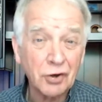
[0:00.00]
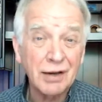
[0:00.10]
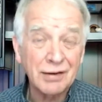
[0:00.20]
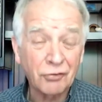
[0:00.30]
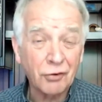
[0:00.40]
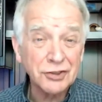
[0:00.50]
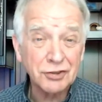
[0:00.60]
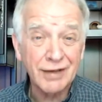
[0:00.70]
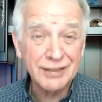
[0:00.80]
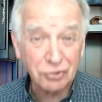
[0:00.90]
Unfortunately,
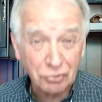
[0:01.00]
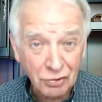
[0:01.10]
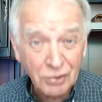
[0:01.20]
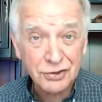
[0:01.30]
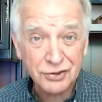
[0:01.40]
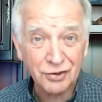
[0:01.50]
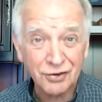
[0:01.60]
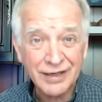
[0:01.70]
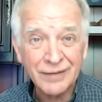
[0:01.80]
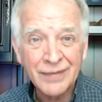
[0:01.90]
it's a true
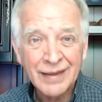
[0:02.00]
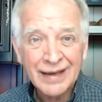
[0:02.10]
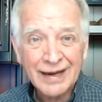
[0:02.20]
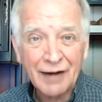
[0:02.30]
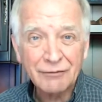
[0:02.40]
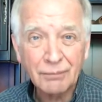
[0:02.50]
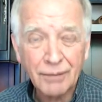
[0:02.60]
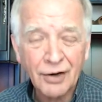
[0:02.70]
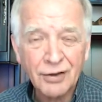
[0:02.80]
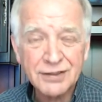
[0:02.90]
story, kind of
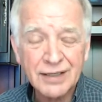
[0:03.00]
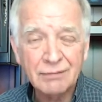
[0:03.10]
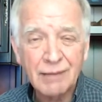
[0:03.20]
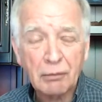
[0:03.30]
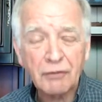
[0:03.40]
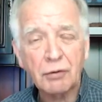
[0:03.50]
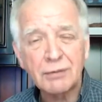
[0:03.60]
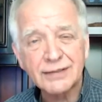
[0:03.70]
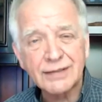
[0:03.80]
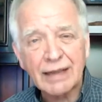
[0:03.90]
embarrassing, and maybe you've heard me
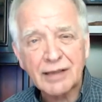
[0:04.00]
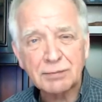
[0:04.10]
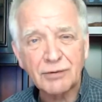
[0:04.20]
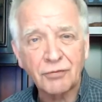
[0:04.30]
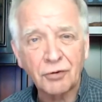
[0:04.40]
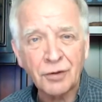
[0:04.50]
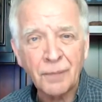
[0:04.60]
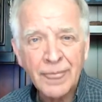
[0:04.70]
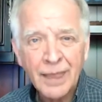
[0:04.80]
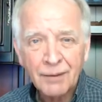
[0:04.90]
say this before,
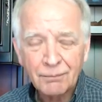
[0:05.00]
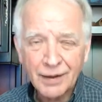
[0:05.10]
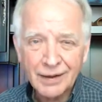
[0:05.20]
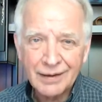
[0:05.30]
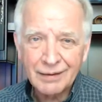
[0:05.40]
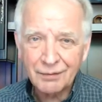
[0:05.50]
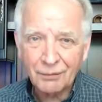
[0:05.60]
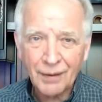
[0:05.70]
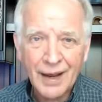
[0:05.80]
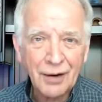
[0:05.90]
but
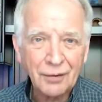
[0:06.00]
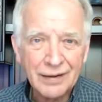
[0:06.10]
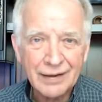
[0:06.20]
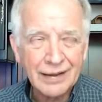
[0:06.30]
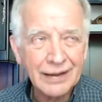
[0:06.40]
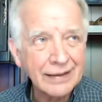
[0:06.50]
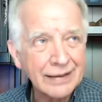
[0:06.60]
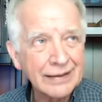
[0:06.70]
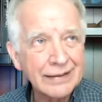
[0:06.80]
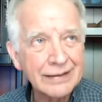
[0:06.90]
back in,
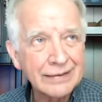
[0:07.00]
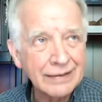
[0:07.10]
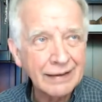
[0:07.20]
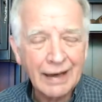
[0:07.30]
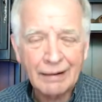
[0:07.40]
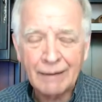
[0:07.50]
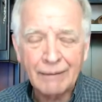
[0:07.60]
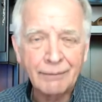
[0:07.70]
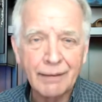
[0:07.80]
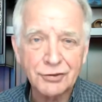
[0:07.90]
uh, I'm
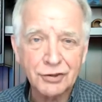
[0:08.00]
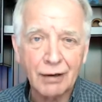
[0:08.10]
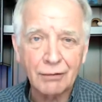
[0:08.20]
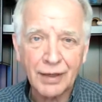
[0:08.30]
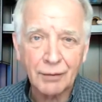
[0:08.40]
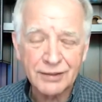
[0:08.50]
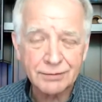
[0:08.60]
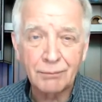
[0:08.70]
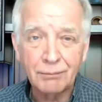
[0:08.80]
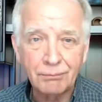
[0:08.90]
not sure how old I was,
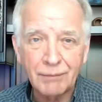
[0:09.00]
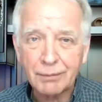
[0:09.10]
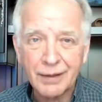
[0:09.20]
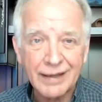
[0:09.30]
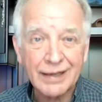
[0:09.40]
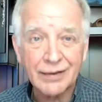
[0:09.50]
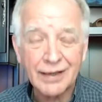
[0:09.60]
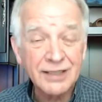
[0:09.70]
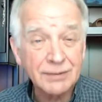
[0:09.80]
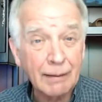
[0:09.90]
maybe late
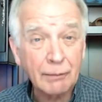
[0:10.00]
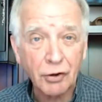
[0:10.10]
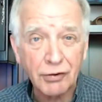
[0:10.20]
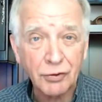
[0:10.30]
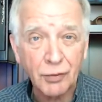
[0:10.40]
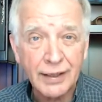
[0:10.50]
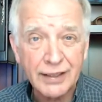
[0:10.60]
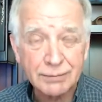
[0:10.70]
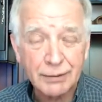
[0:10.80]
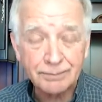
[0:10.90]
teens, maybe early 20s,
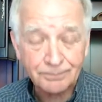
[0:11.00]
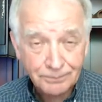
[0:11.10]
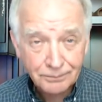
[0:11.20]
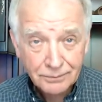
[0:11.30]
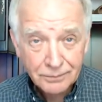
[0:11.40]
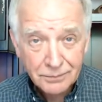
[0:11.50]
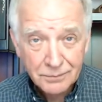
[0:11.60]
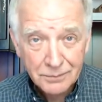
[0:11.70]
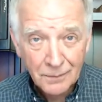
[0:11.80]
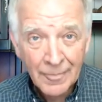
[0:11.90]
but
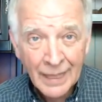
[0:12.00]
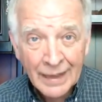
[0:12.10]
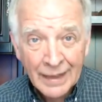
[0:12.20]
I was